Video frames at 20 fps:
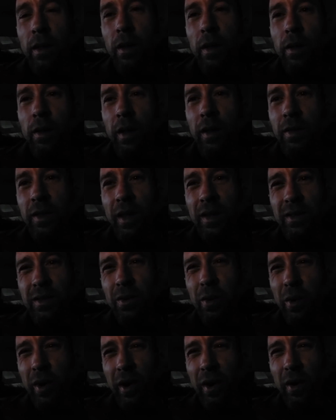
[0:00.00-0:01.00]
Like that
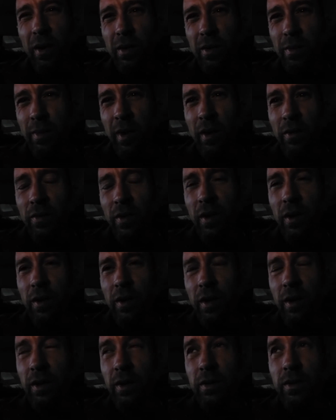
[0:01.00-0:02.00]
story hurts my
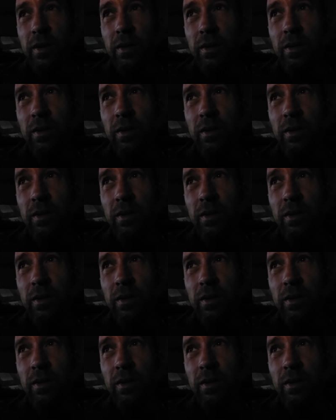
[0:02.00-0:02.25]
feelings.